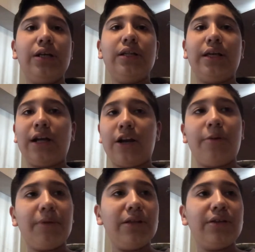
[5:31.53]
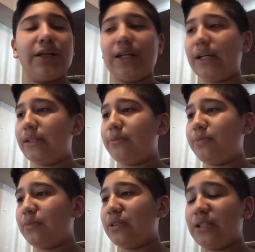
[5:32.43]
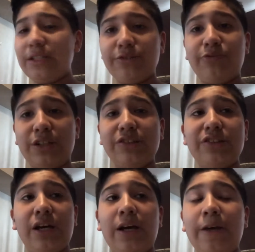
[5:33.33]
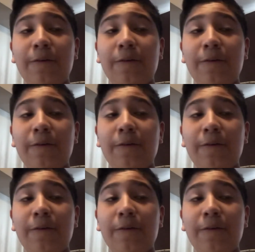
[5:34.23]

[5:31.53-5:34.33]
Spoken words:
like Iron Man looking at his friends die,